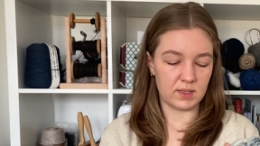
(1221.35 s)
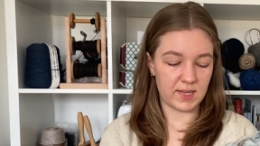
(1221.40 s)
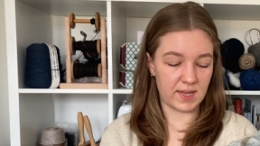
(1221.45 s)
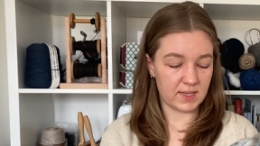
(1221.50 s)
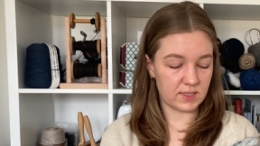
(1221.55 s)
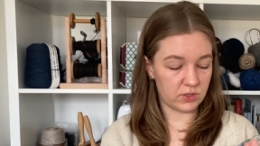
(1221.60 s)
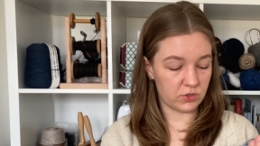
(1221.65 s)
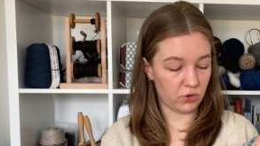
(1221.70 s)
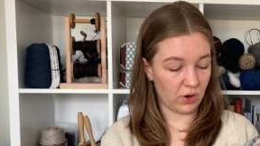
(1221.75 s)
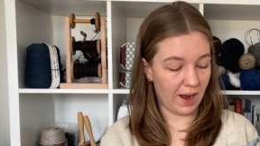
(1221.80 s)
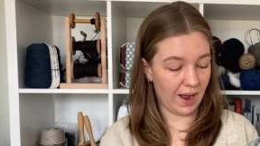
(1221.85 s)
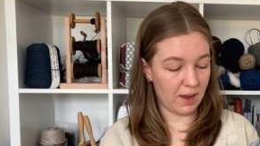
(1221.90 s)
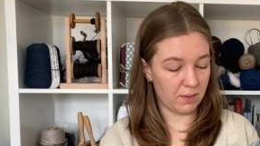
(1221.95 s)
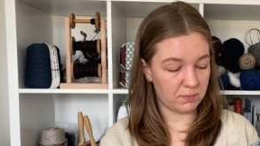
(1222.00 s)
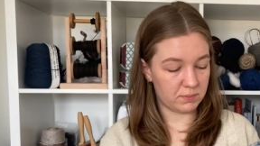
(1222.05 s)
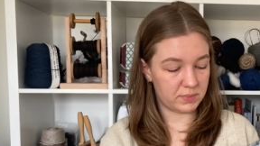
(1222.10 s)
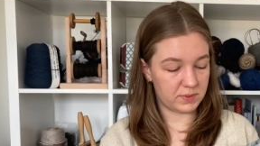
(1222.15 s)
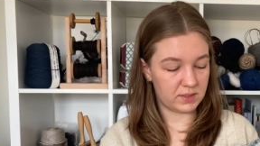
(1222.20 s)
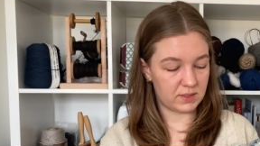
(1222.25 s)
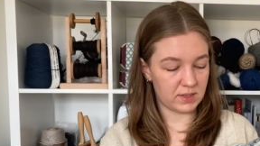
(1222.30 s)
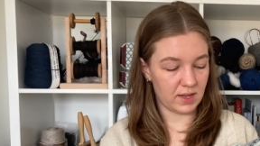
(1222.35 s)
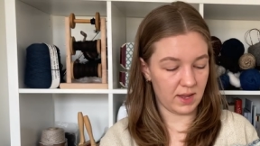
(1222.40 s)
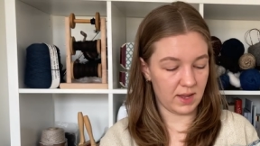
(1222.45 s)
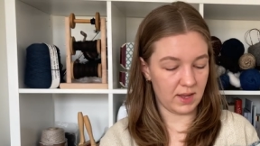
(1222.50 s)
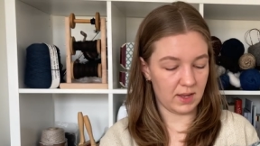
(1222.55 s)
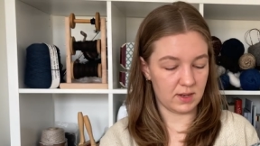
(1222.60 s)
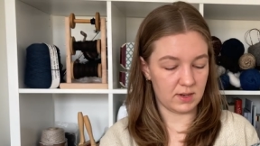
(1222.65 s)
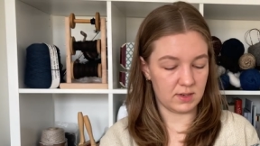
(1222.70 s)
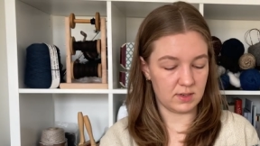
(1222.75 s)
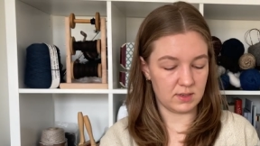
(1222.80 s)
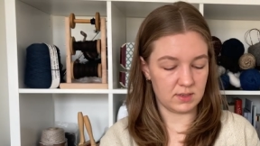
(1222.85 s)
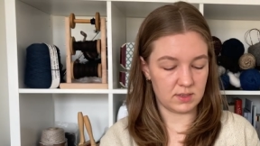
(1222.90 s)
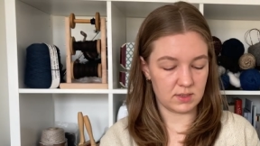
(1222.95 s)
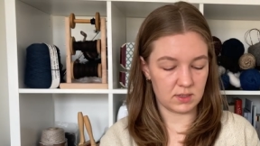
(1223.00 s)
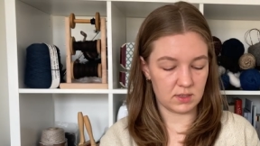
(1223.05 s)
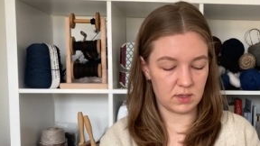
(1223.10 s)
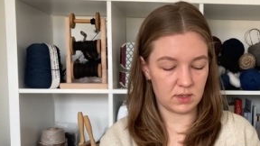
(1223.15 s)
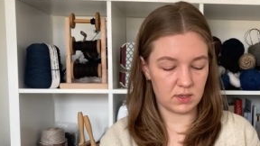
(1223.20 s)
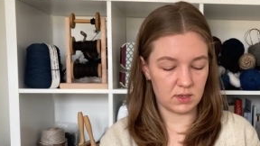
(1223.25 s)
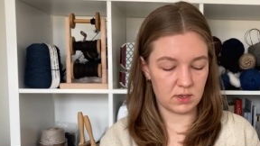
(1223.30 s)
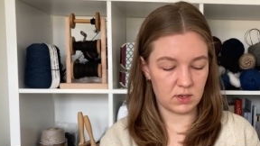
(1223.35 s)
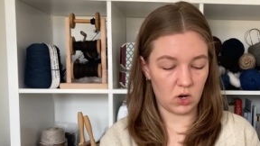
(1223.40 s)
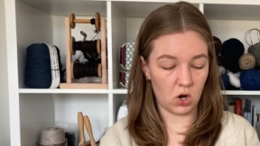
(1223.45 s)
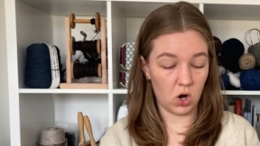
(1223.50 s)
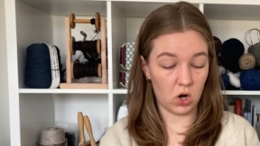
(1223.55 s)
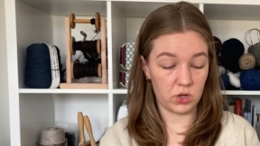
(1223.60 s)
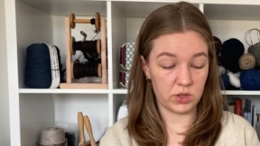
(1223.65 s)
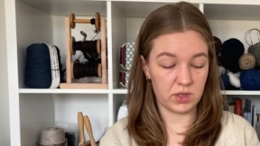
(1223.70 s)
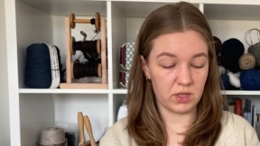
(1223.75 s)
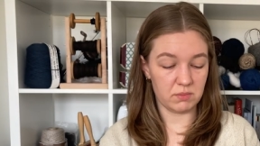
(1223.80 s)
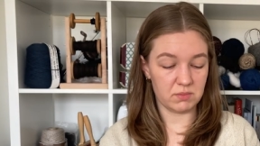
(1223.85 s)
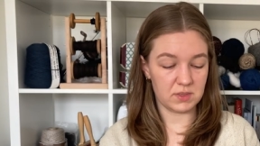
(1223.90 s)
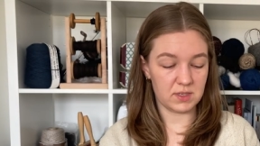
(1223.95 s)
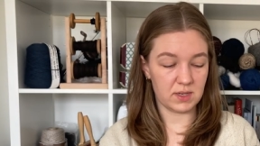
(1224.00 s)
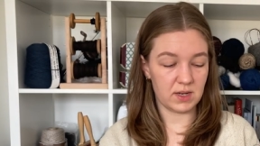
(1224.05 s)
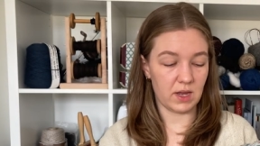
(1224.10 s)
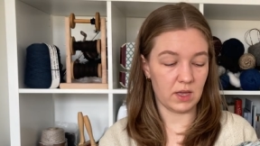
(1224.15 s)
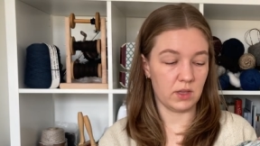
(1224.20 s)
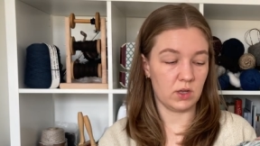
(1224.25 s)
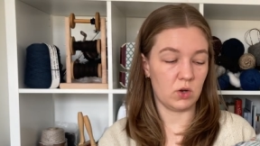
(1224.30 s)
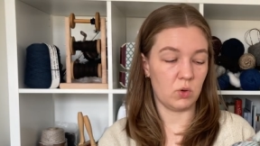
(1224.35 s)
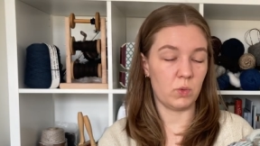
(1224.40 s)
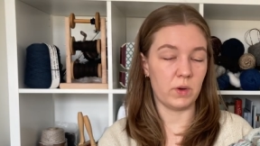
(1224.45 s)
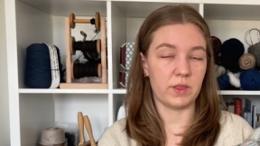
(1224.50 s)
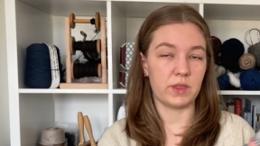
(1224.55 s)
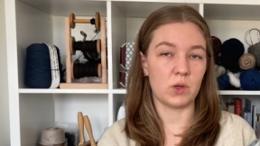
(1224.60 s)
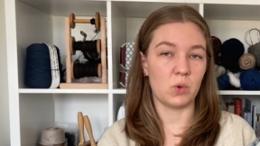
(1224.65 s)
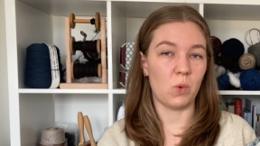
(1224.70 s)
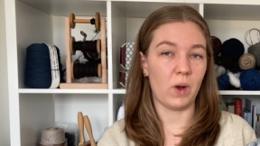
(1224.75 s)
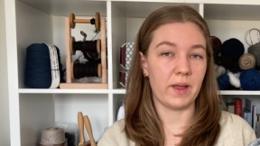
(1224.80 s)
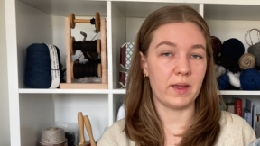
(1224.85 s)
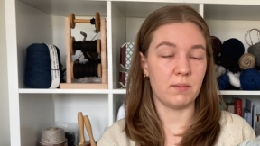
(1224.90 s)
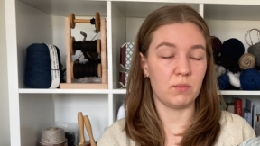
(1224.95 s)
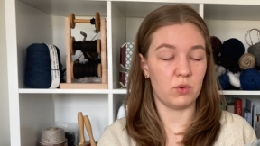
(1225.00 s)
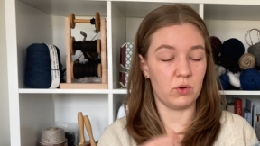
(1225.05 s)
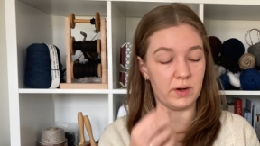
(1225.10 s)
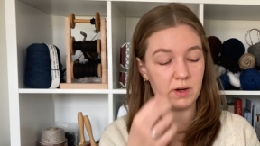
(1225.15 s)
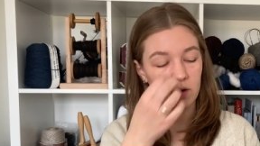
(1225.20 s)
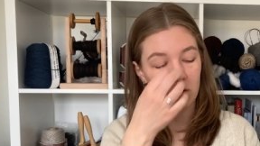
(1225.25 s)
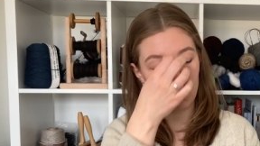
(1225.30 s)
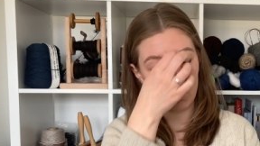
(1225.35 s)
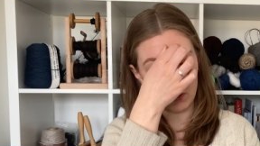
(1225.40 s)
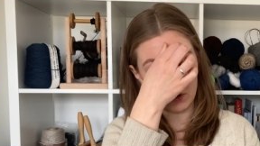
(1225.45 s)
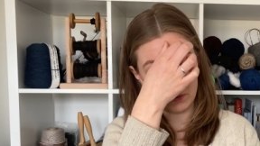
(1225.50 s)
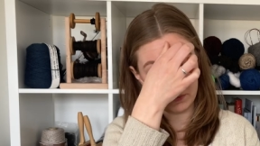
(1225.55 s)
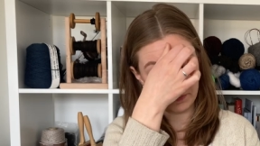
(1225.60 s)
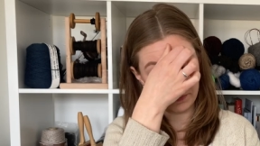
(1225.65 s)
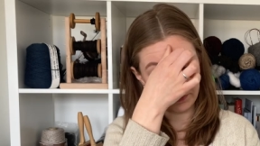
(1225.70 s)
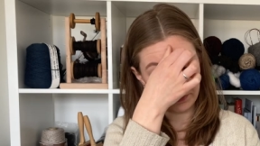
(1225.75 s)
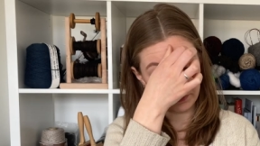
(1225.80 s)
scraps and card them together with the white merino wool.